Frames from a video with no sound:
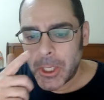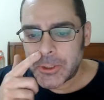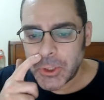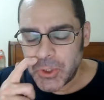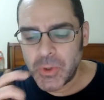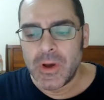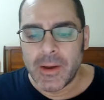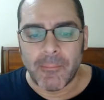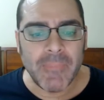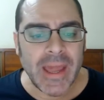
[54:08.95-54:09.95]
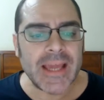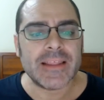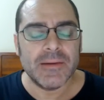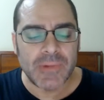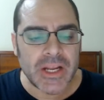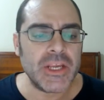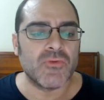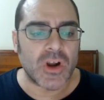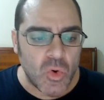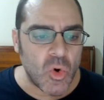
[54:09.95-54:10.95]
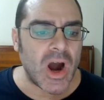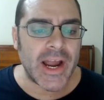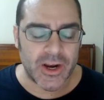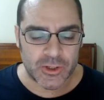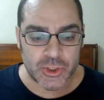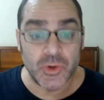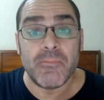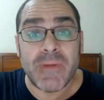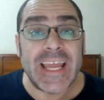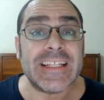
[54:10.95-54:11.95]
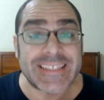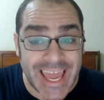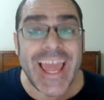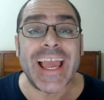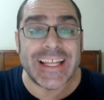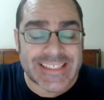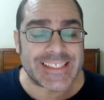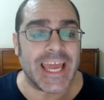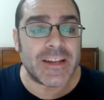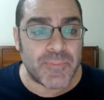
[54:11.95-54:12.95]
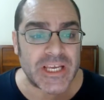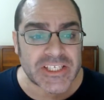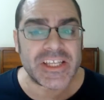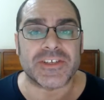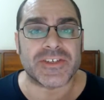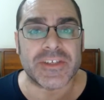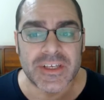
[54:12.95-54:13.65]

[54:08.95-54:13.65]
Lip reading: to make the money required to maintain said business